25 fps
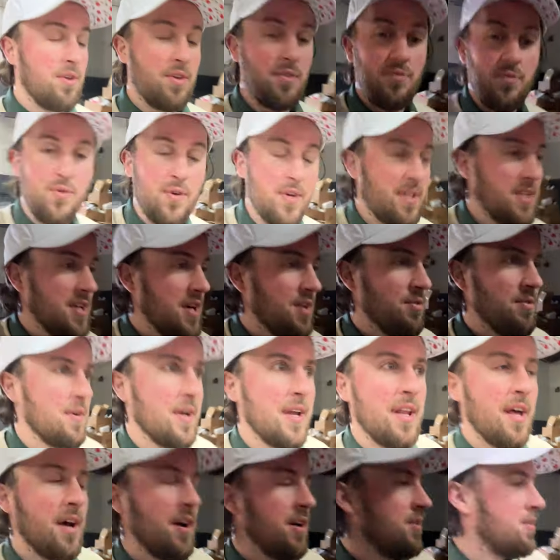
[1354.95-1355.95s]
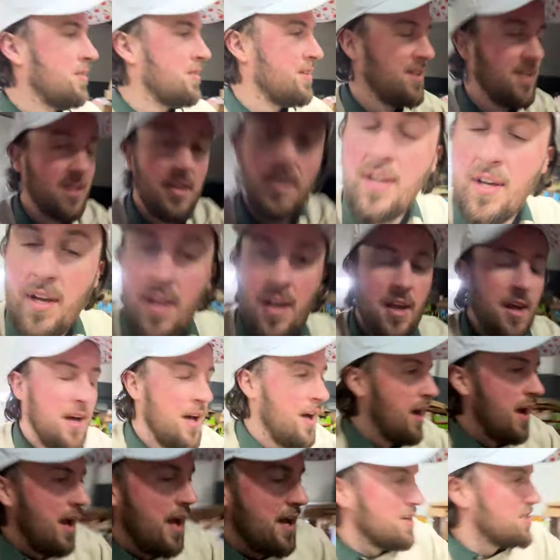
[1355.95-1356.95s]
I'm really freaked out right now.
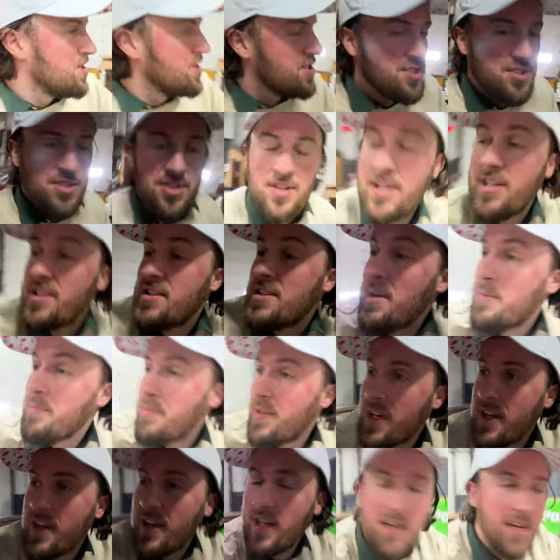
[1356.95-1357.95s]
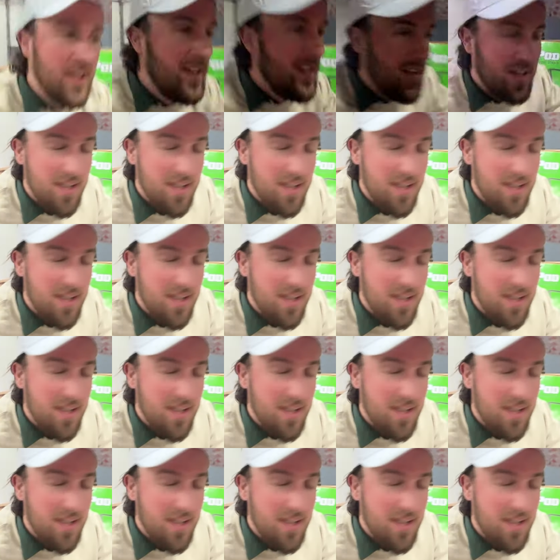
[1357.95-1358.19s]
I just saw something.